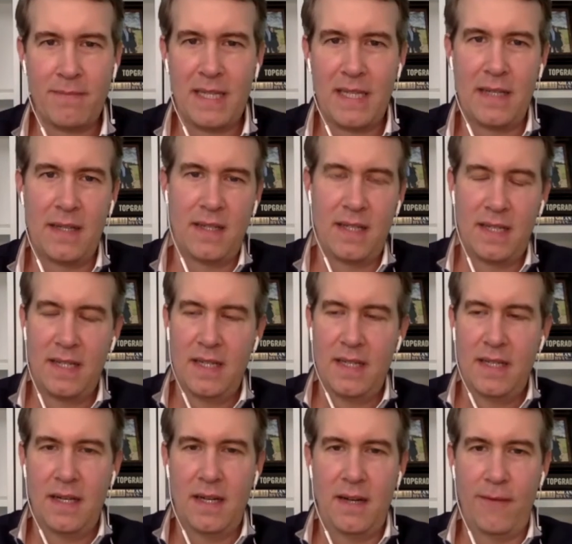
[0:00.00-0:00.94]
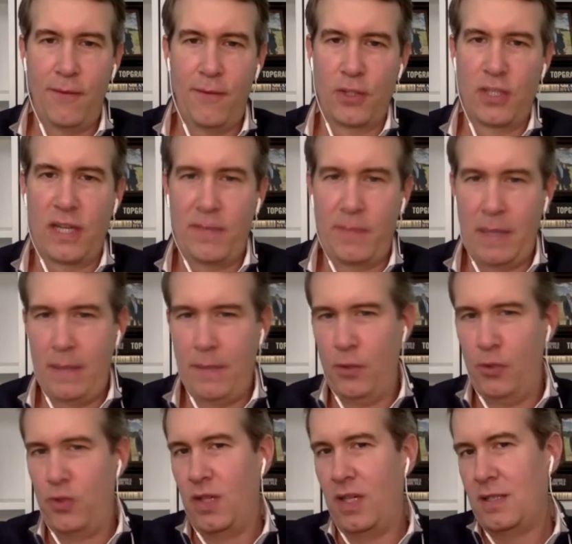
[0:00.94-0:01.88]
And Fortunately, I've been able
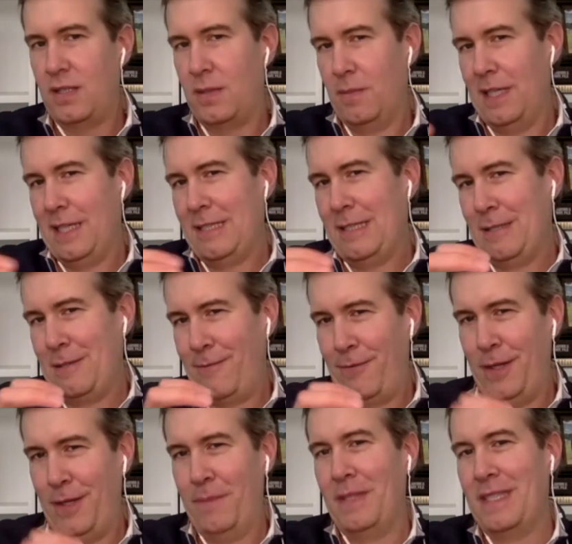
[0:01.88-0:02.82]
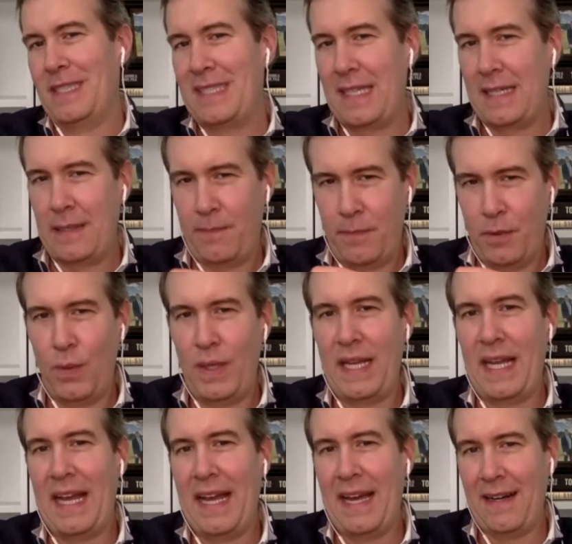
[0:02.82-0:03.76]
to draw some lessons from the setup that
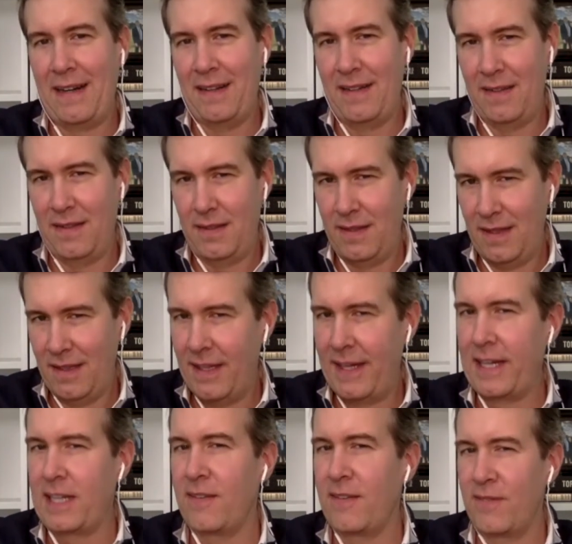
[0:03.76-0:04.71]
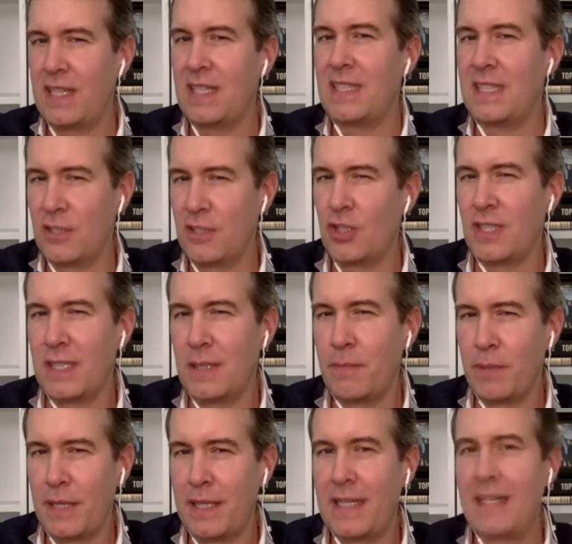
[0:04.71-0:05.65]
we had and lack of contingency
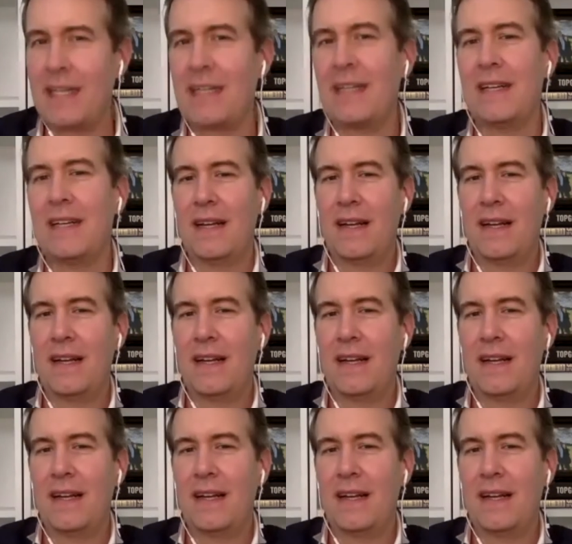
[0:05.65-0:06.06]
planning